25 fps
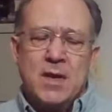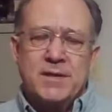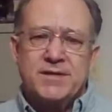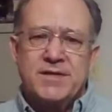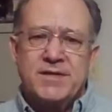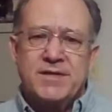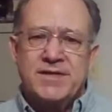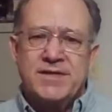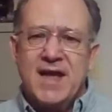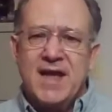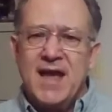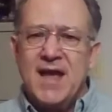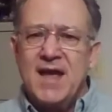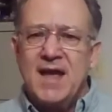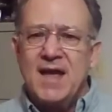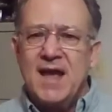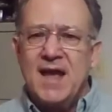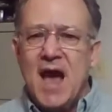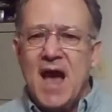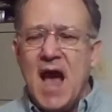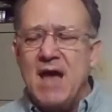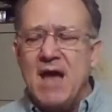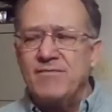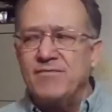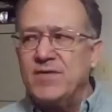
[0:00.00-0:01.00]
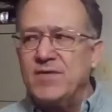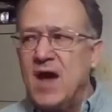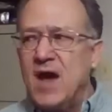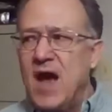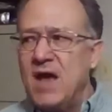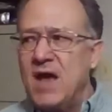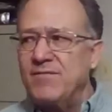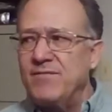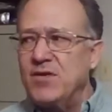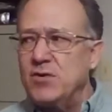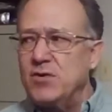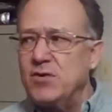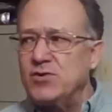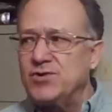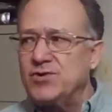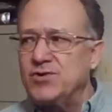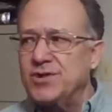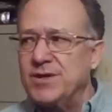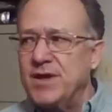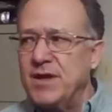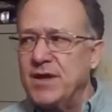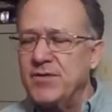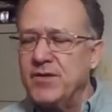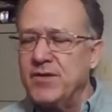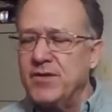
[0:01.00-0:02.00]
Today, I've used
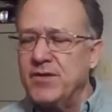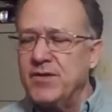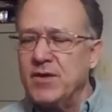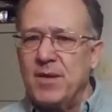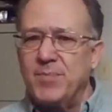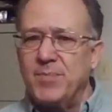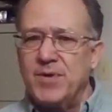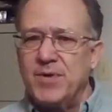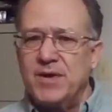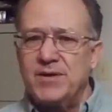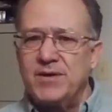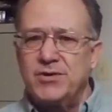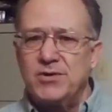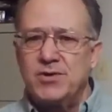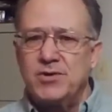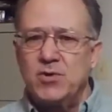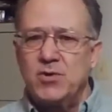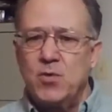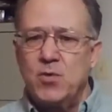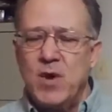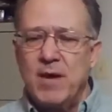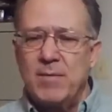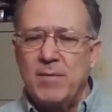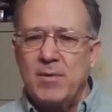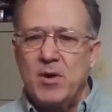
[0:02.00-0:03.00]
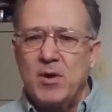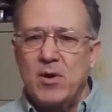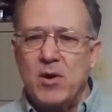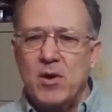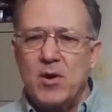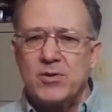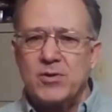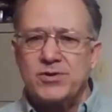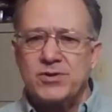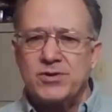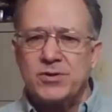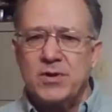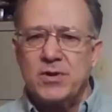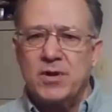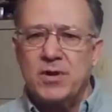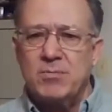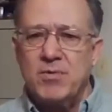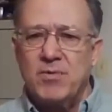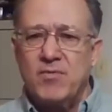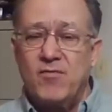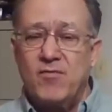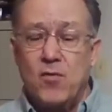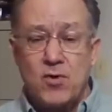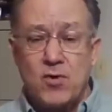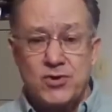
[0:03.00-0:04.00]
another company to do webinars
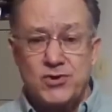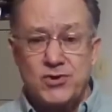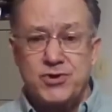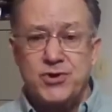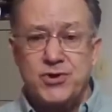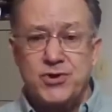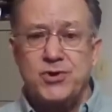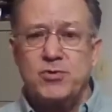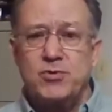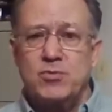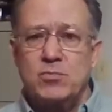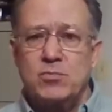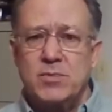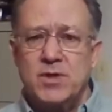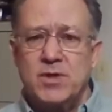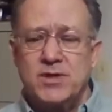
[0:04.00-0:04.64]
before, Zoom.